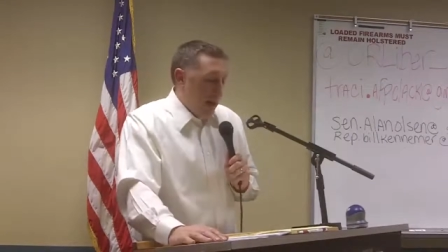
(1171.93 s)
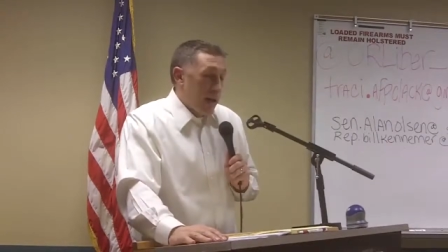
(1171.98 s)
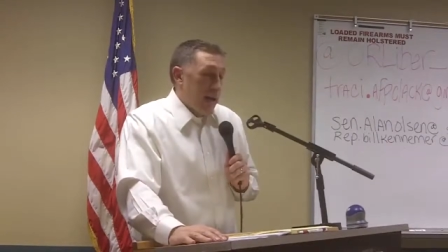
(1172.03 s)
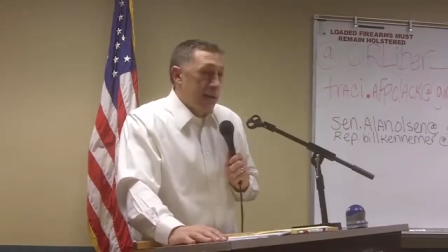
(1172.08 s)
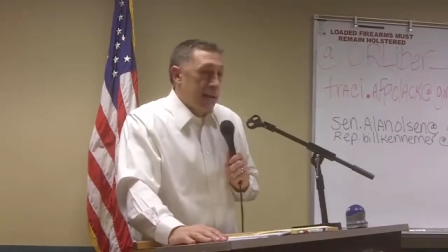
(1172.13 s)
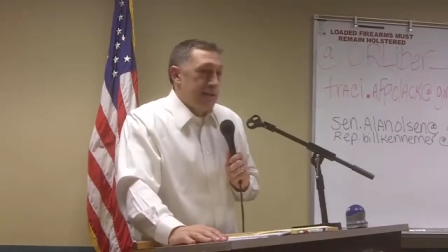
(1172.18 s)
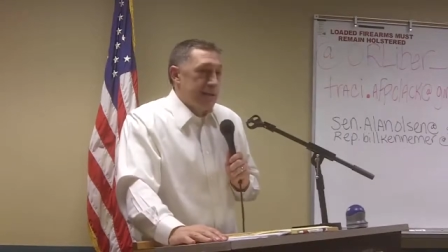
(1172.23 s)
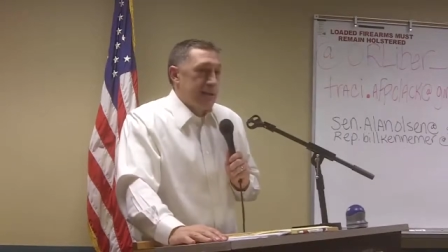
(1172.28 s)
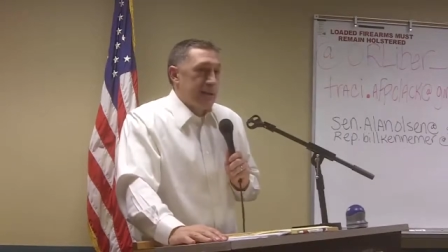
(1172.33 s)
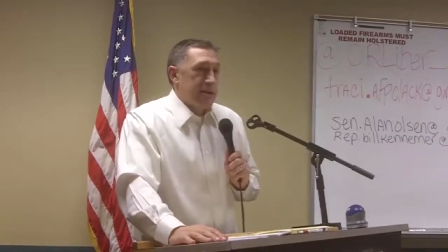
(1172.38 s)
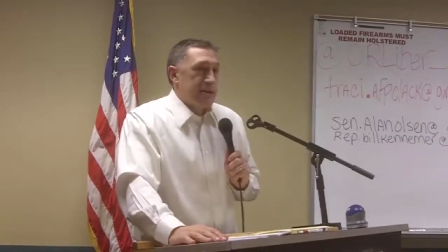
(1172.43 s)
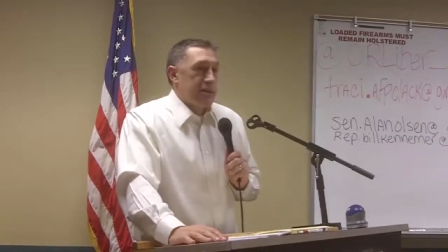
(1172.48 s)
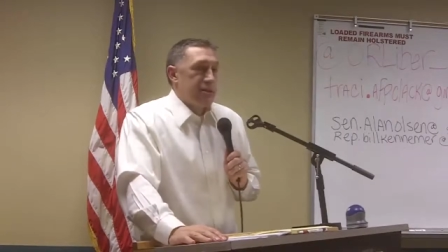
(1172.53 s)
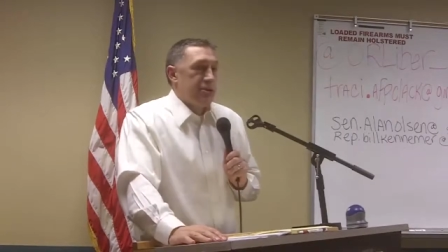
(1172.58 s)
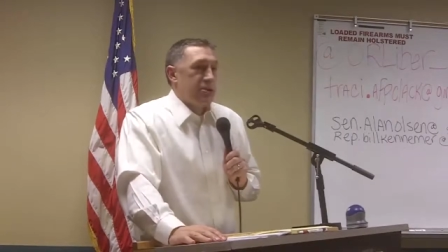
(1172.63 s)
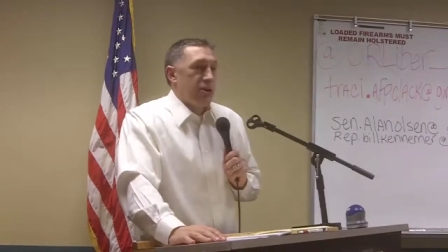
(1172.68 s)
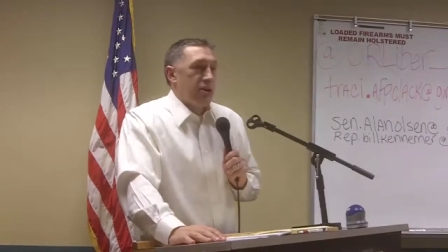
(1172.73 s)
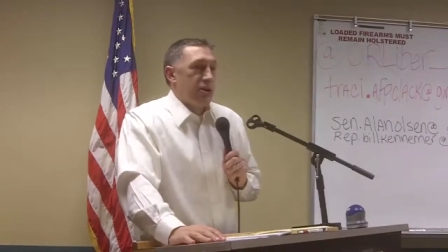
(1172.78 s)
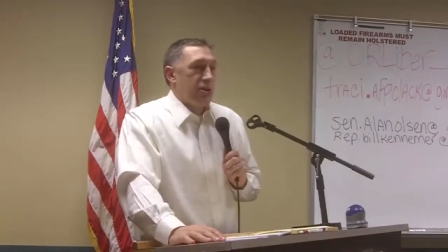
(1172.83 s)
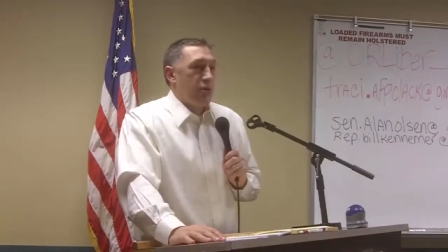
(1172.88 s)
got it, it's actually
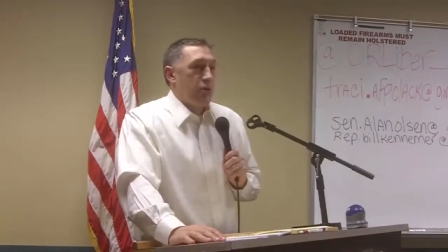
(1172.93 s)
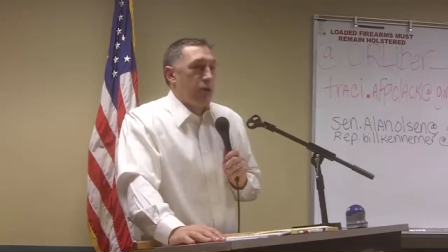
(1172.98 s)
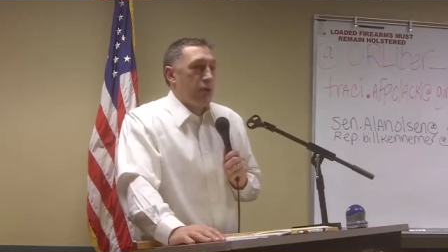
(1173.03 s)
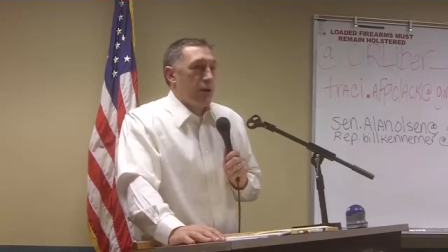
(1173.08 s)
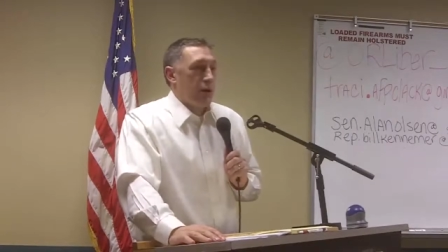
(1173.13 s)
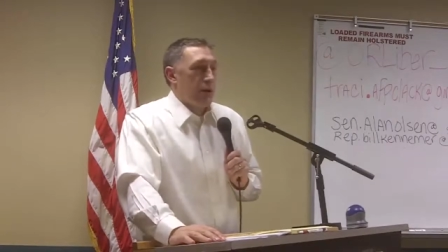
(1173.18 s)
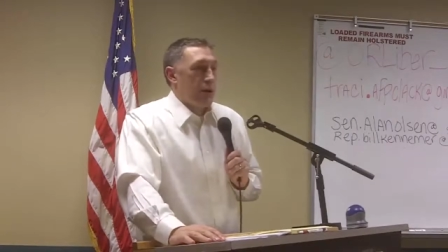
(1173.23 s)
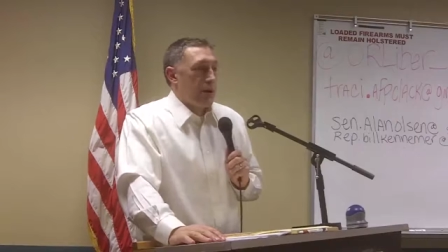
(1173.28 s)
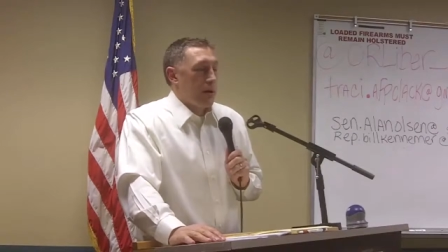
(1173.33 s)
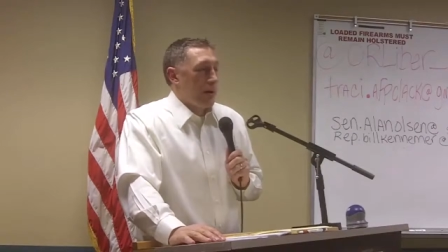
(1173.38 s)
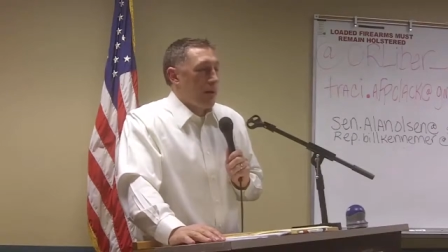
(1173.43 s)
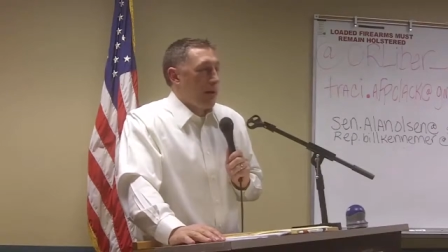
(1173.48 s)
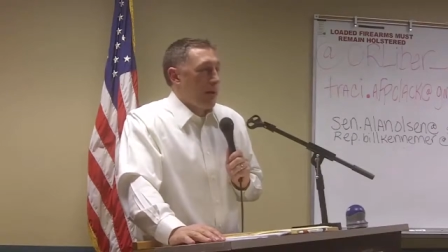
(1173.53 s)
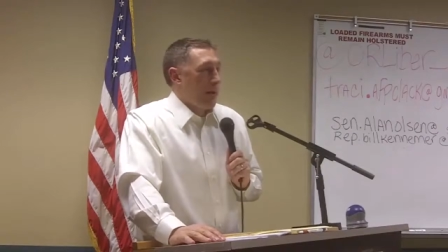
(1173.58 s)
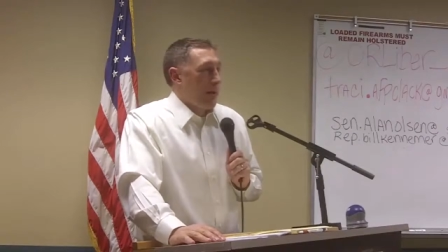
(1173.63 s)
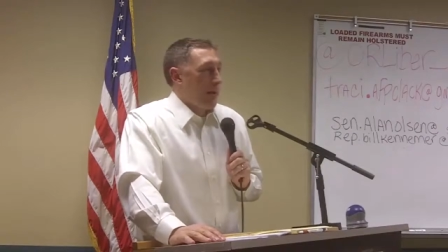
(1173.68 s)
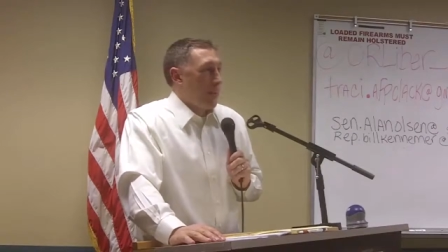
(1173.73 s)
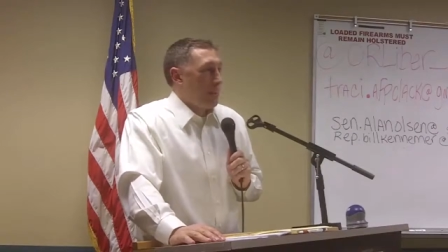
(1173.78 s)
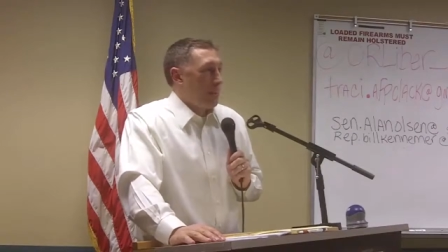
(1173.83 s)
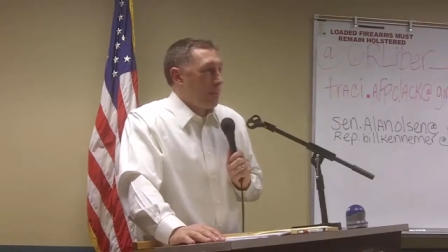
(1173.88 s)
started to work.
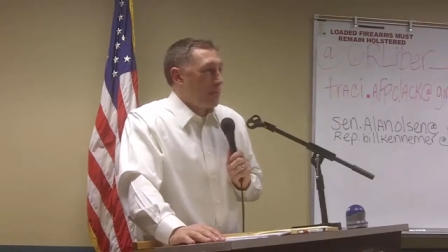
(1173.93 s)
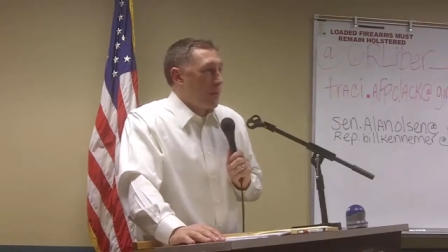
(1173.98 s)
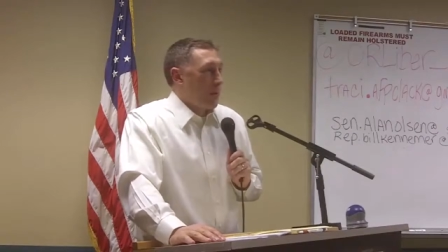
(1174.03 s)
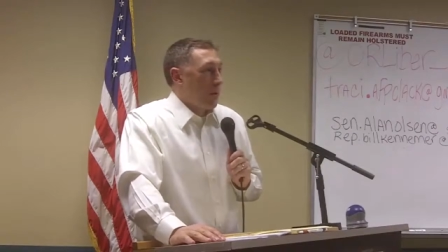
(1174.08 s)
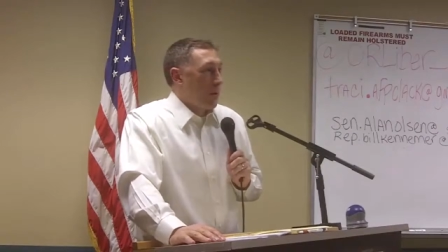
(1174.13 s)
Um,